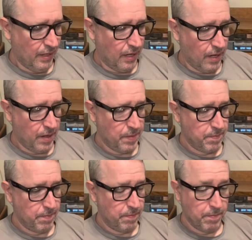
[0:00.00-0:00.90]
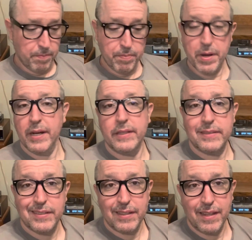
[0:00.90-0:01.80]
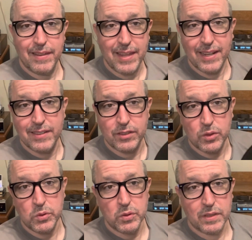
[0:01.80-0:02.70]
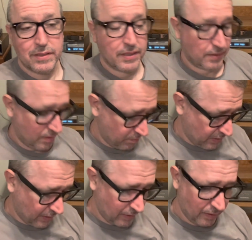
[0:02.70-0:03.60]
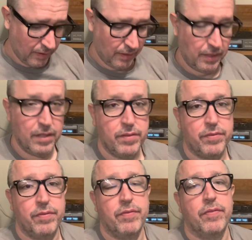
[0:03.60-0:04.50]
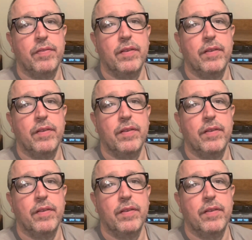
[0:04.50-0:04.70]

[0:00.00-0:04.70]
Um, but that is cool because that's something if